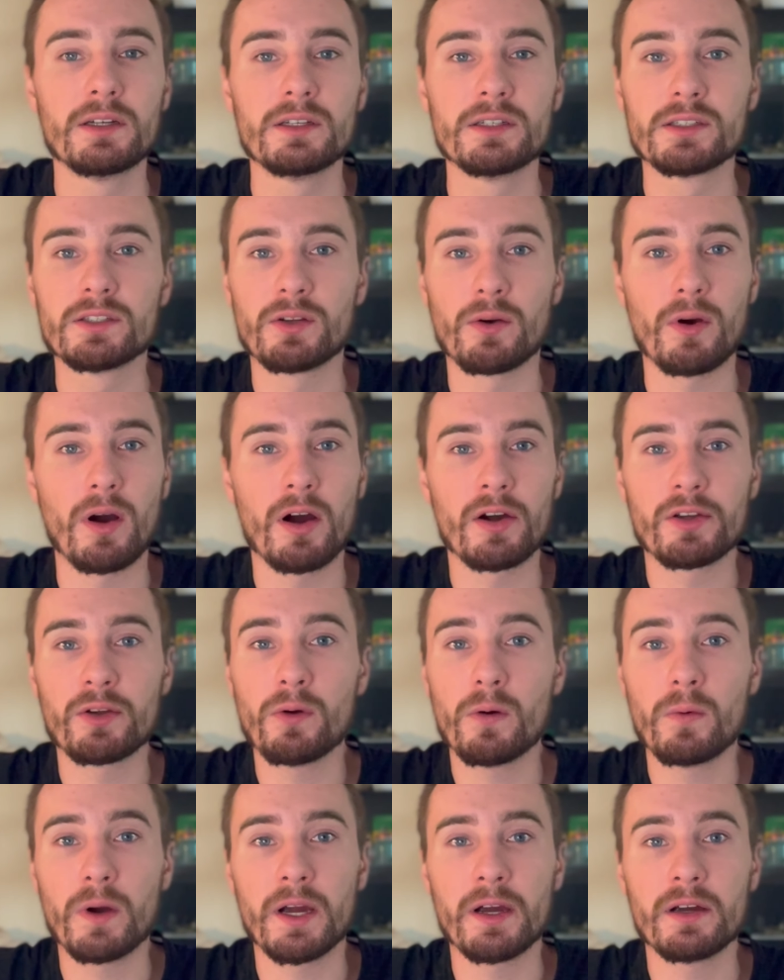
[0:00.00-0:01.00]
So are you
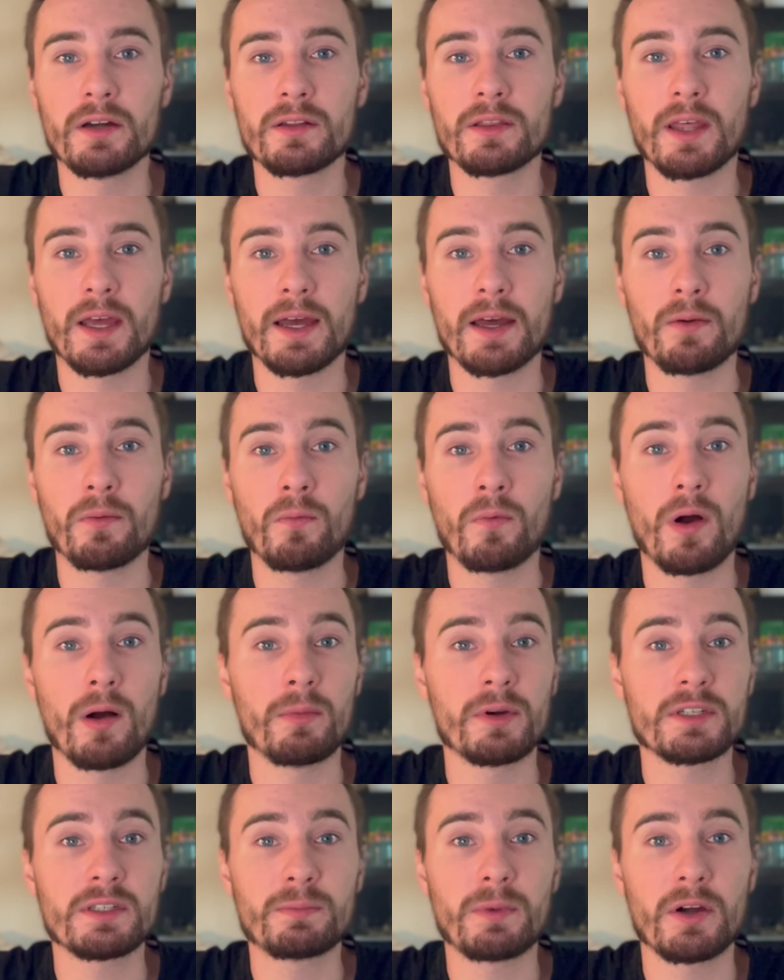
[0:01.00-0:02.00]
aware that
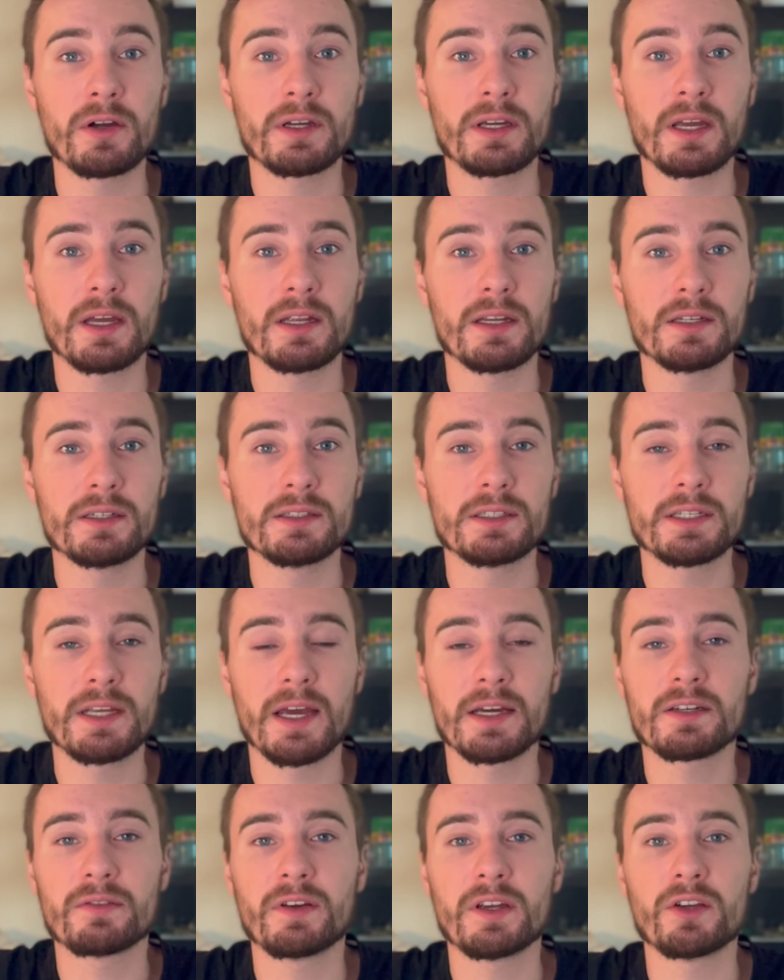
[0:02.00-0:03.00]
Walmart Spark can
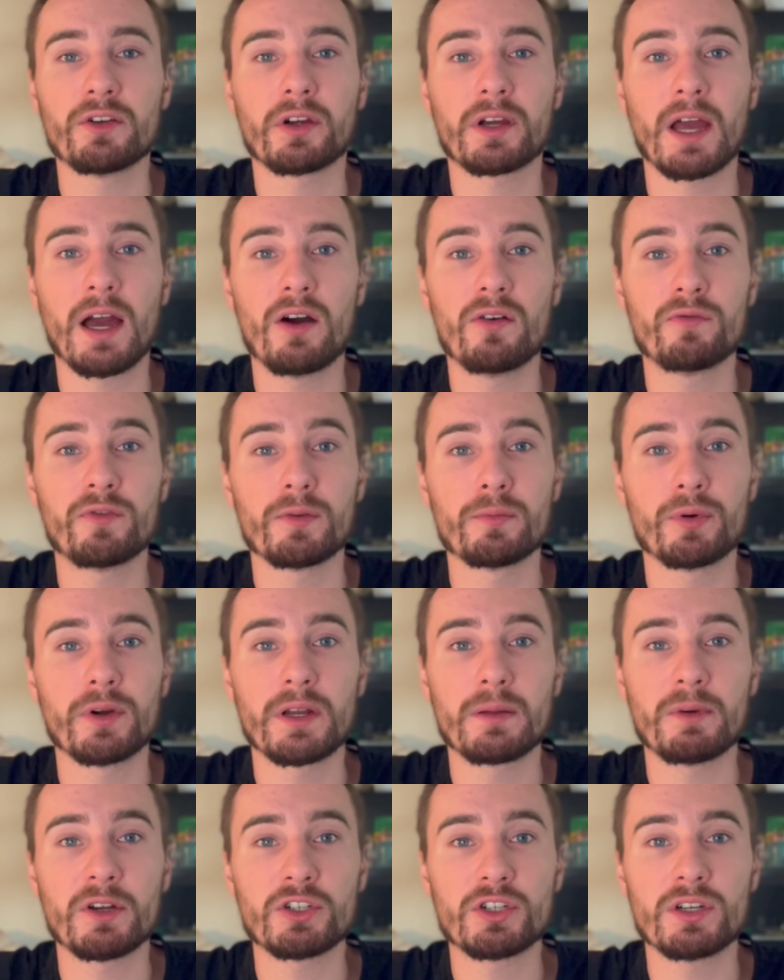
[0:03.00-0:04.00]
deactivate your account for pretty
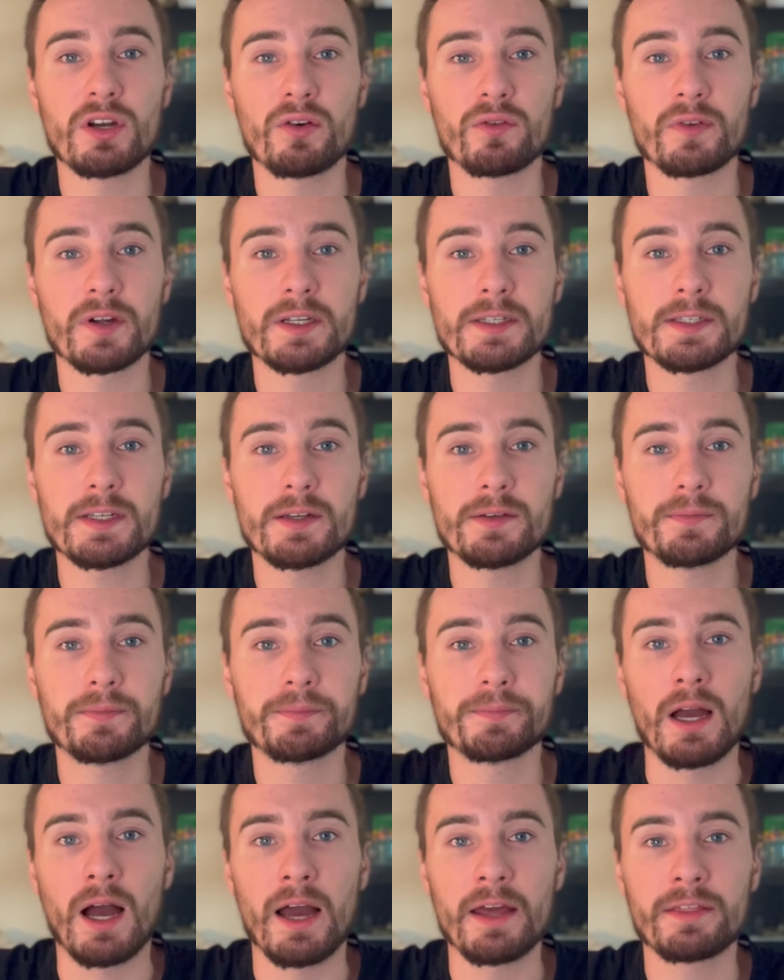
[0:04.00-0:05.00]
much no reason?
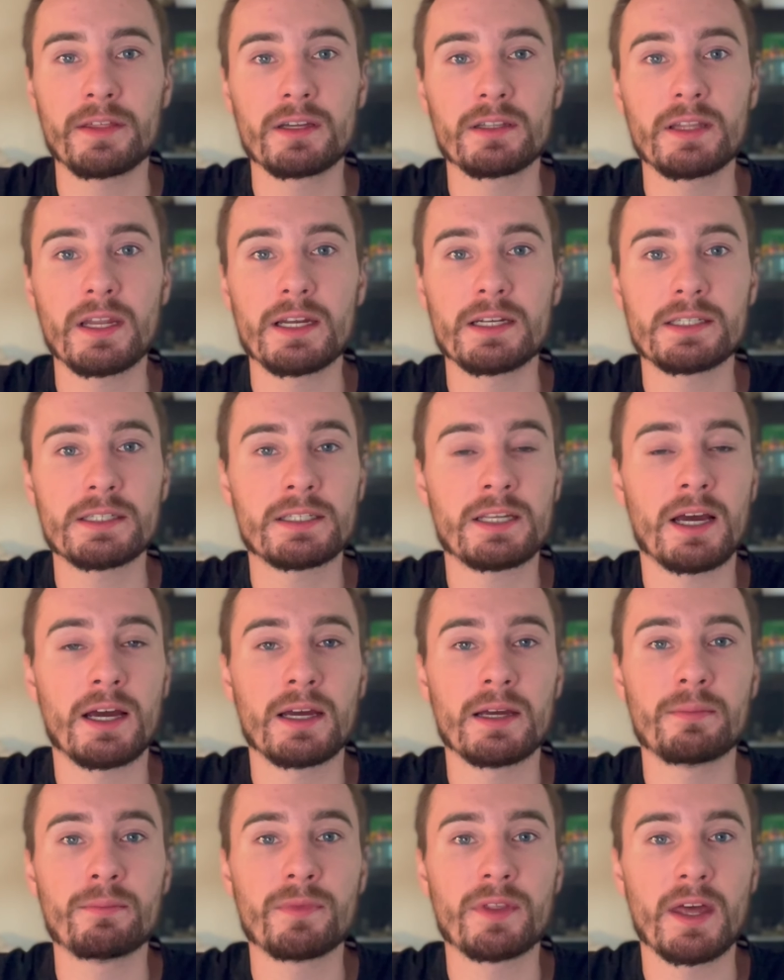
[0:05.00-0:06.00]
I think that it's
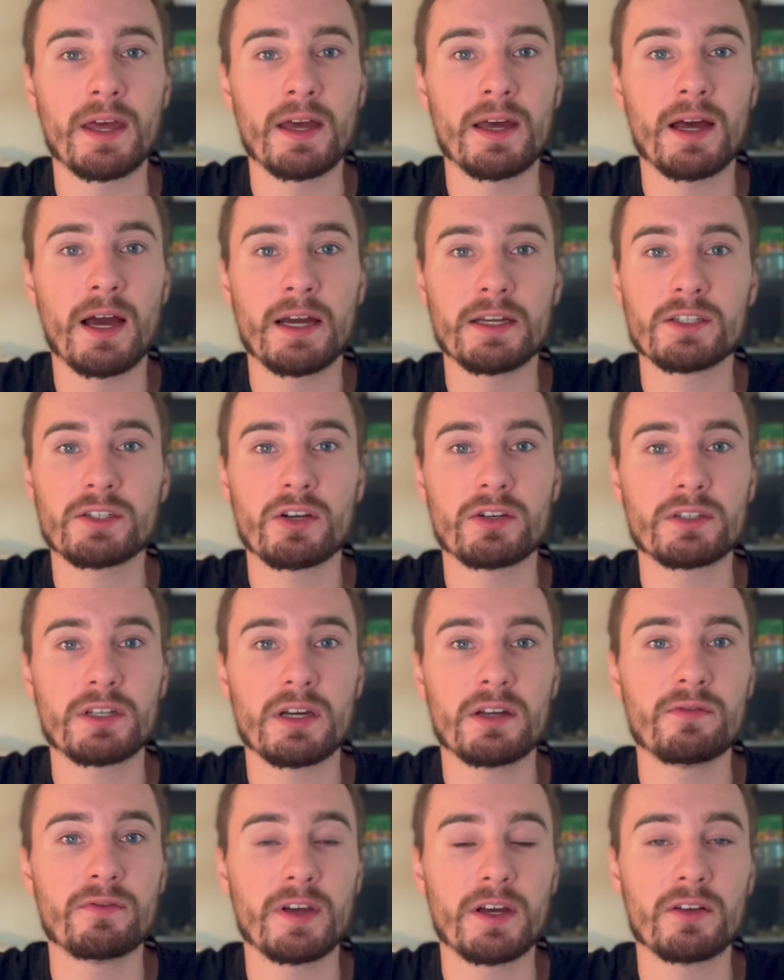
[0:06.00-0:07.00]
time that I start to
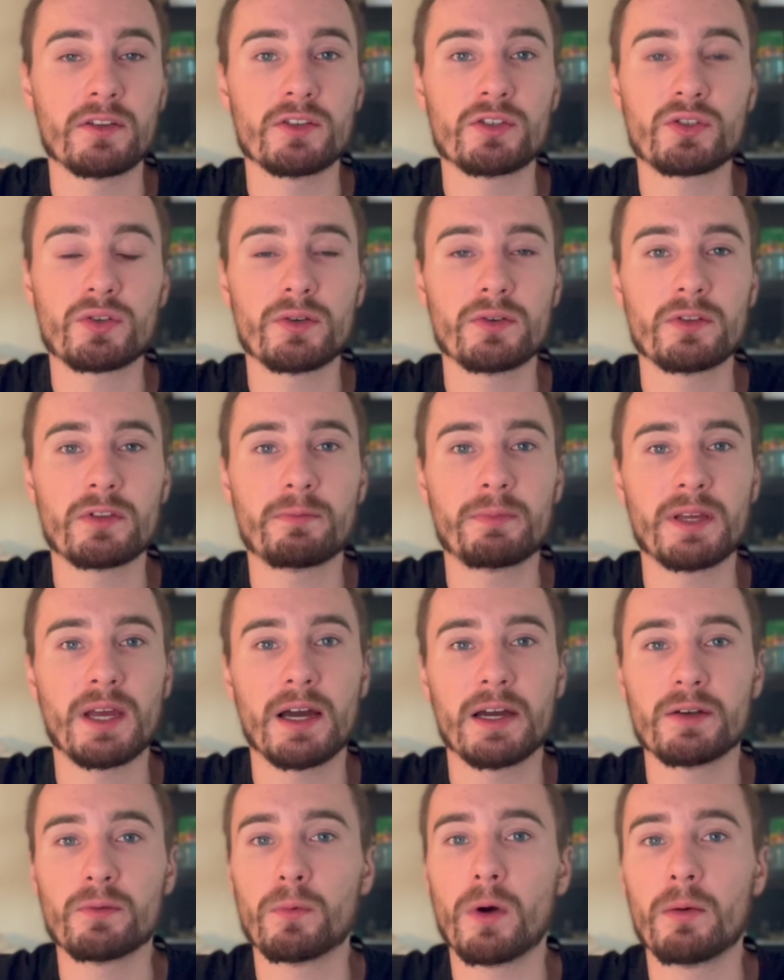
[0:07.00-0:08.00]
unveil the truth
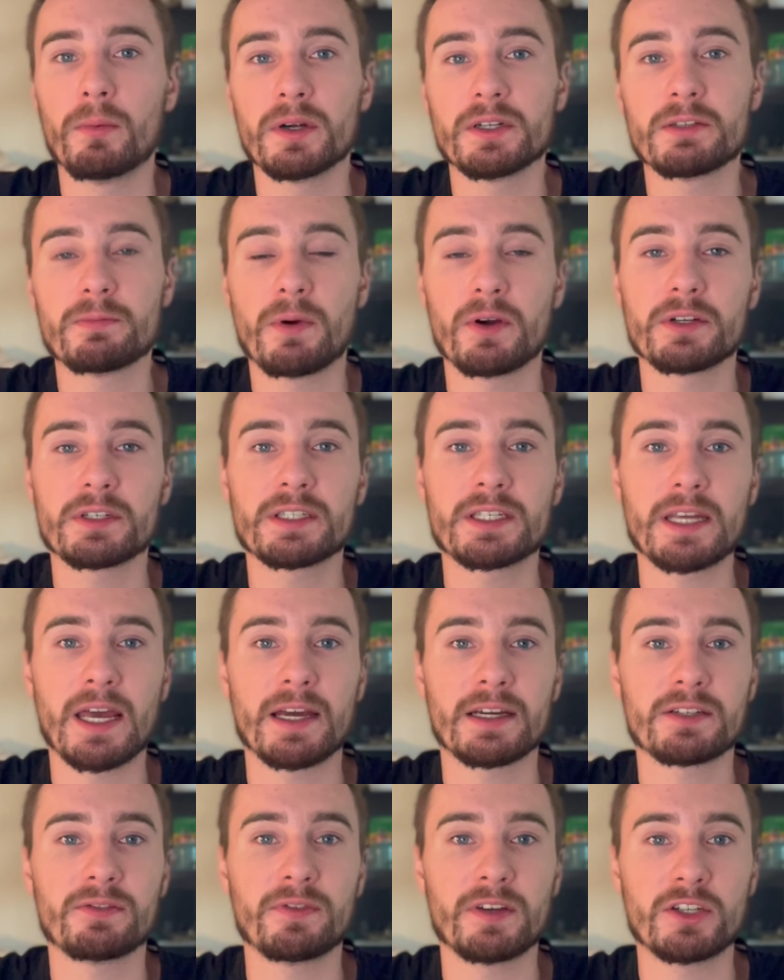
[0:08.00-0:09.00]
behind Walmart Spark's
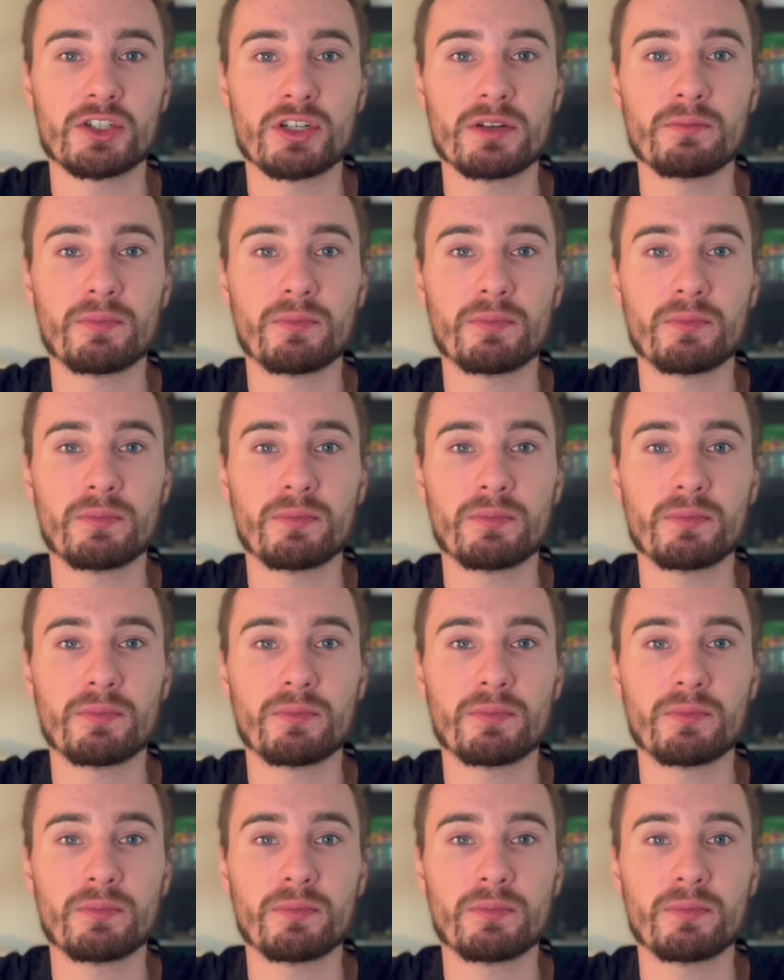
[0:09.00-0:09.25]
deactivation